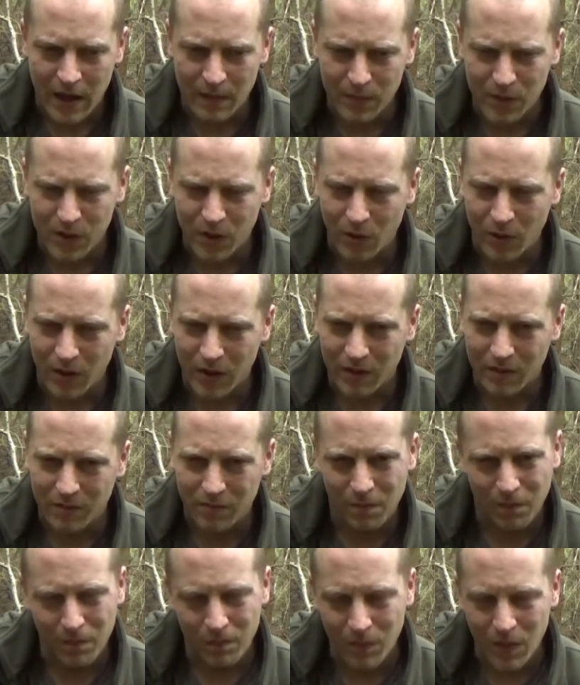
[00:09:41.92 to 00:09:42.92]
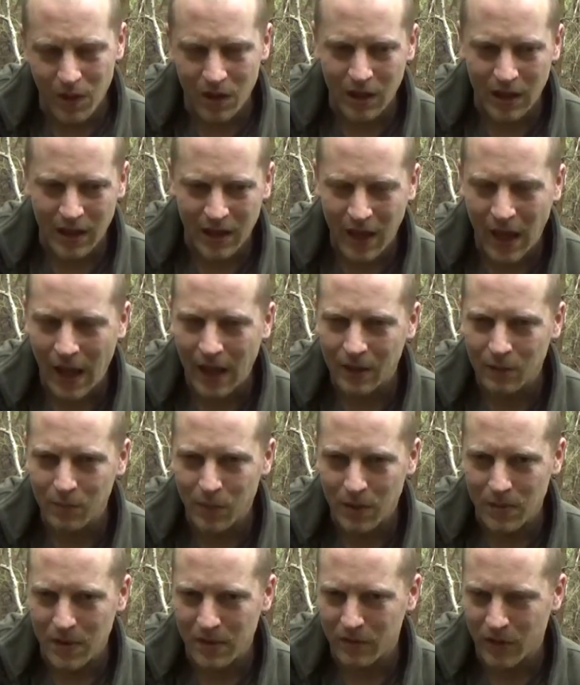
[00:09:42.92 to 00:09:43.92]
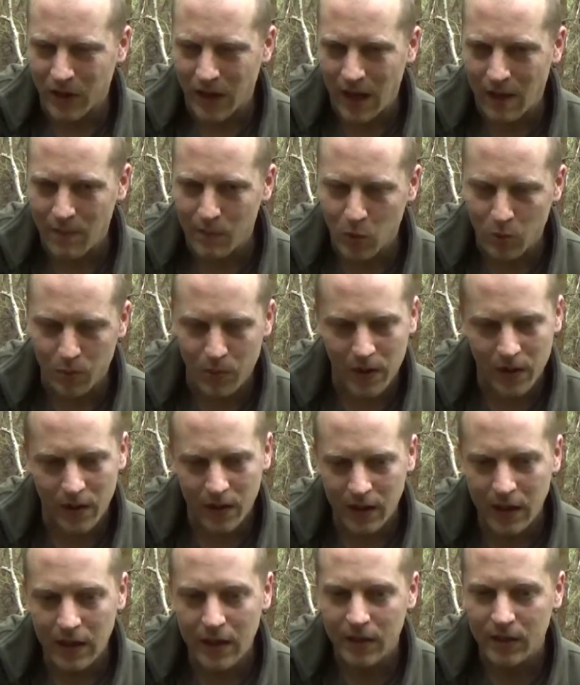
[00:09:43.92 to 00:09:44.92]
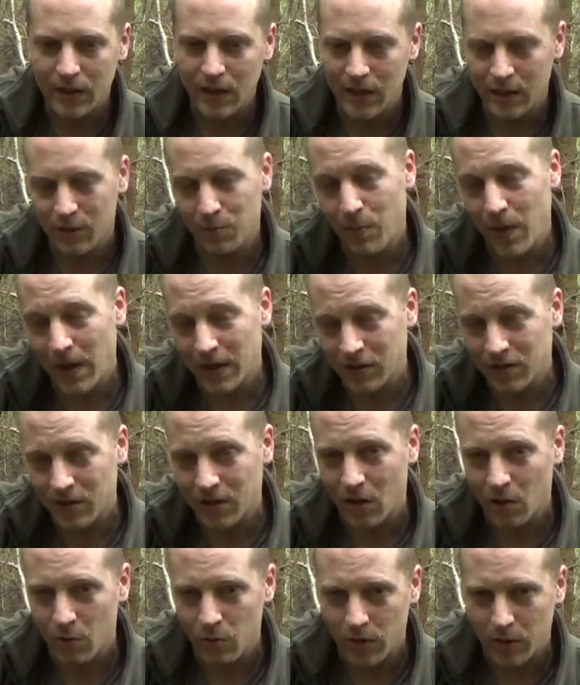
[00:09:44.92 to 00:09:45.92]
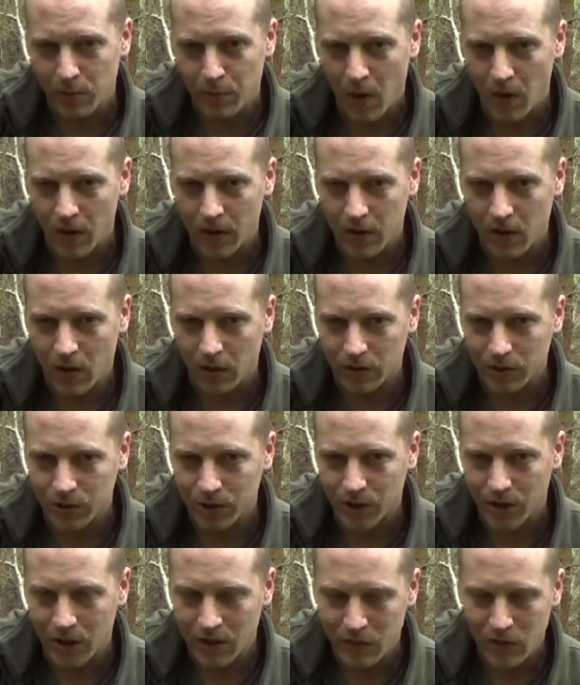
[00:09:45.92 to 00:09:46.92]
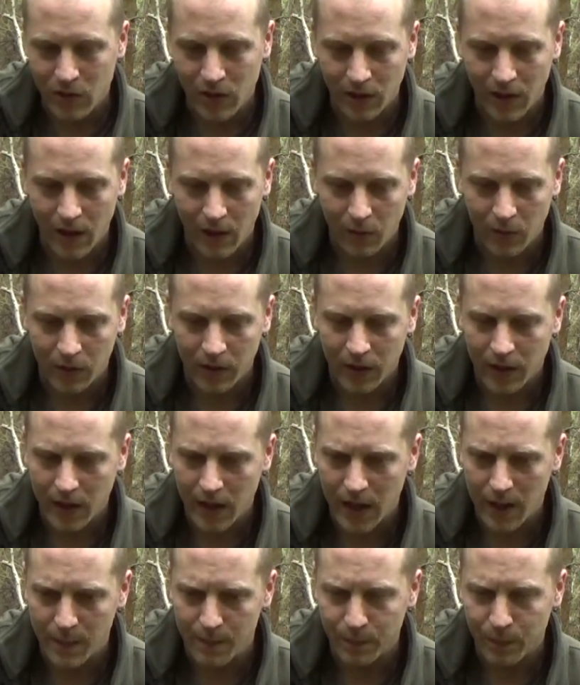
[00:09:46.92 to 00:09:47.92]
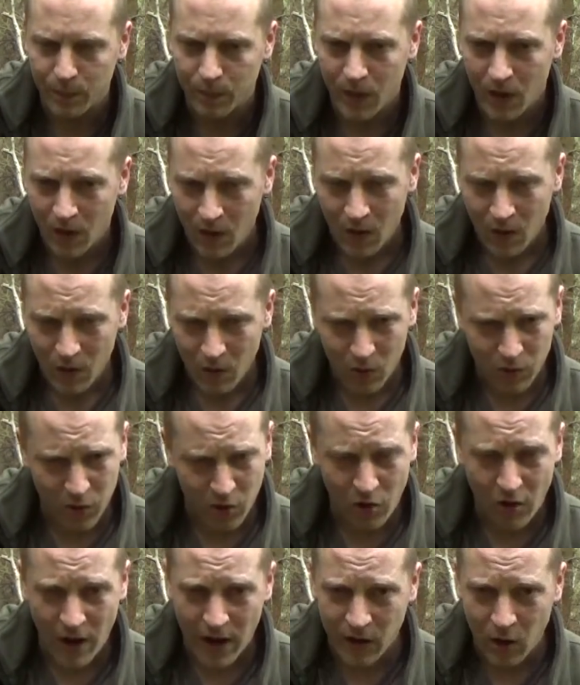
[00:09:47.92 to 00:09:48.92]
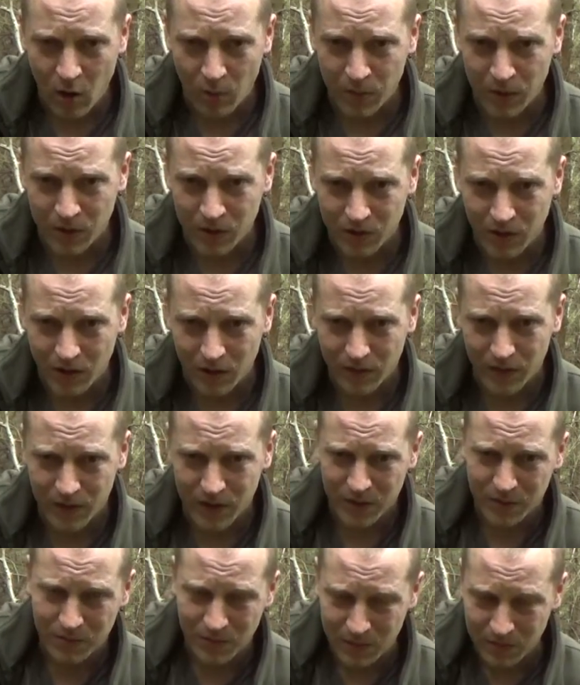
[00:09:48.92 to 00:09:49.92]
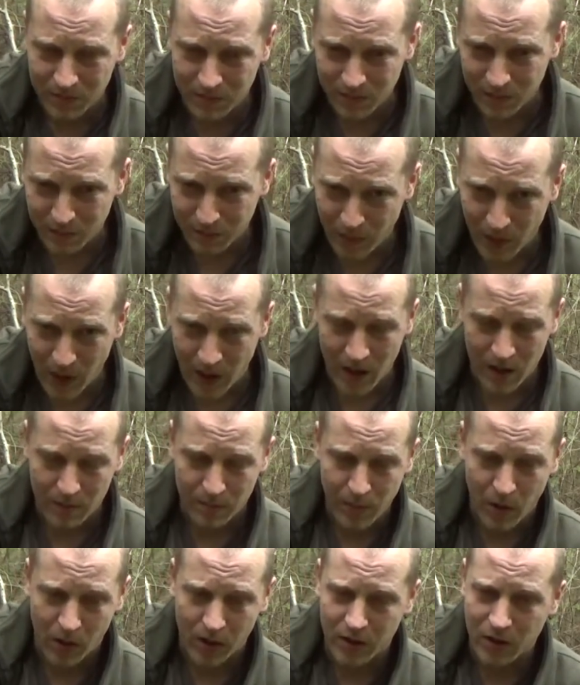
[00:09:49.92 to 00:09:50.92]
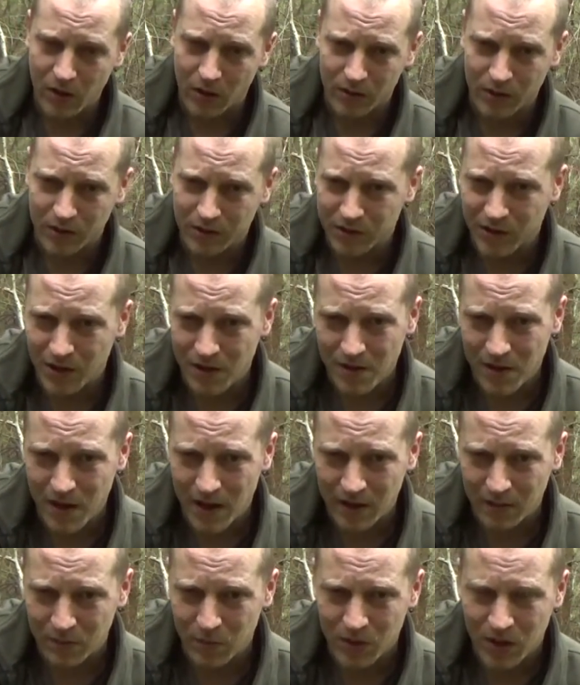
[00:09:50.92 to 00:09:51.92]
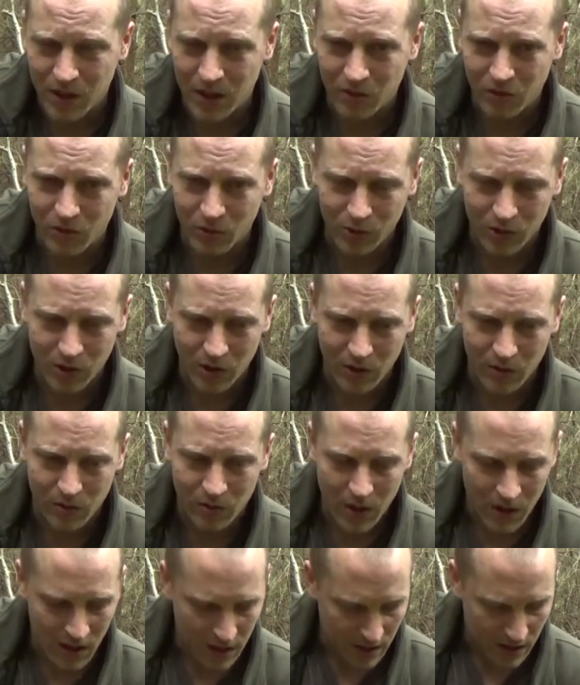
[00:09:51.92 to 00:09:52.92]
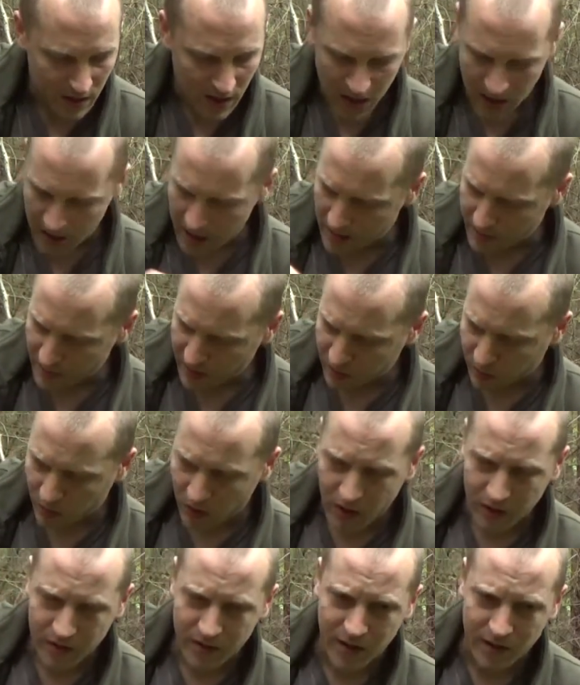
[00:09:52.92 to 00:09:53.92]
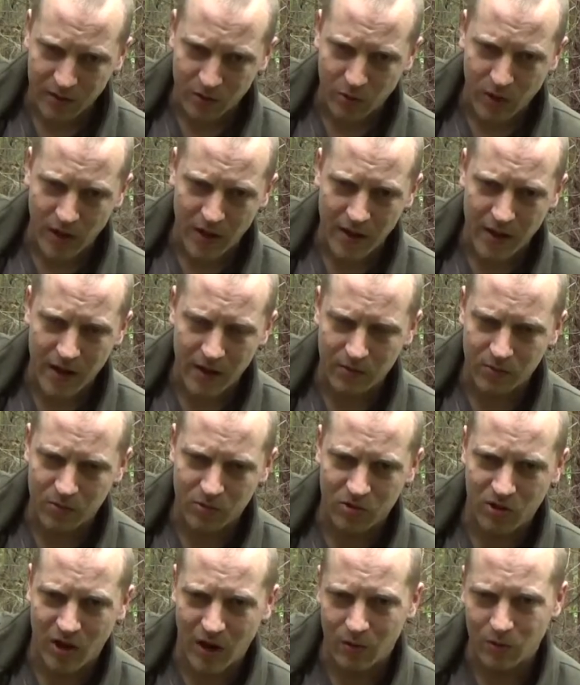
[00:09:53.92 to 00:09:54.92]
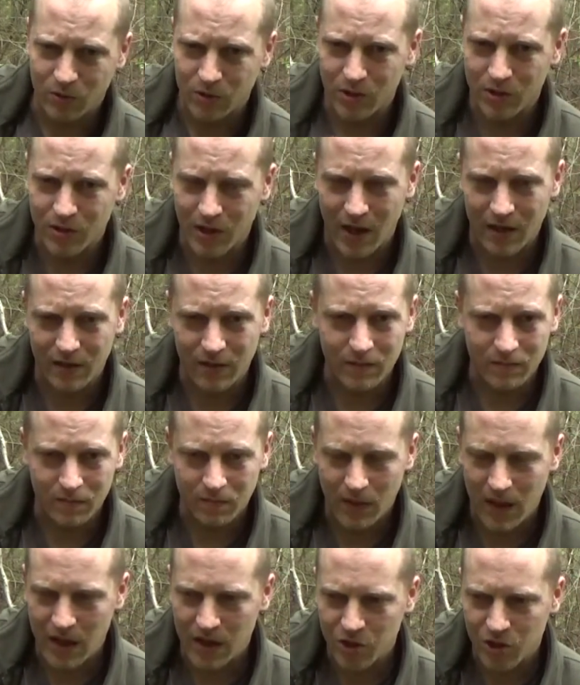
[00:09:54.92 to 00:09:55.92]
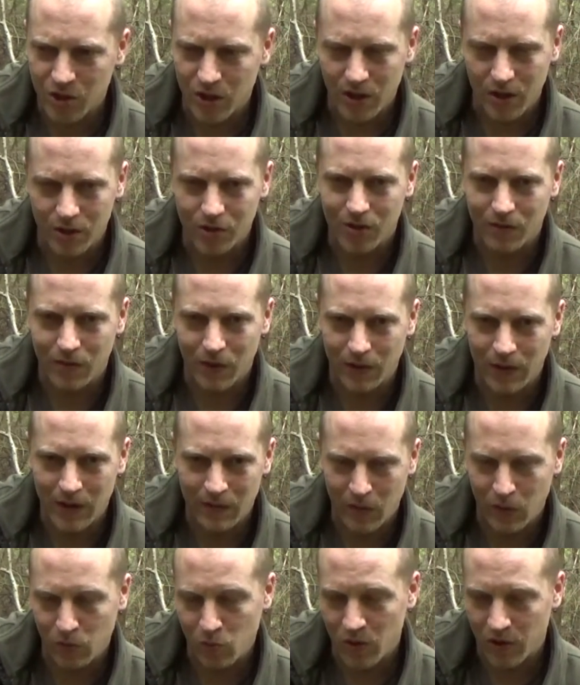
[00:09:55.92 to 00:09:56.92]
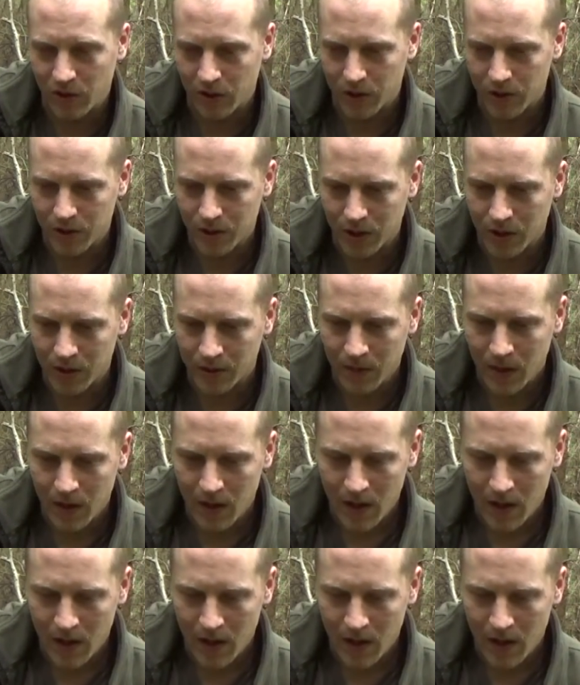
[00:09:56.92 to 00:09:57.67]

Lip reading: So it can be a bit of a gamble, but it's best to go with a polycotton shirt if you can get one. All the Kraghopper stuff is polycotton and a synthetic material, so that's why I tend to wear their trousers and their shirts if I'm wearing a shirt.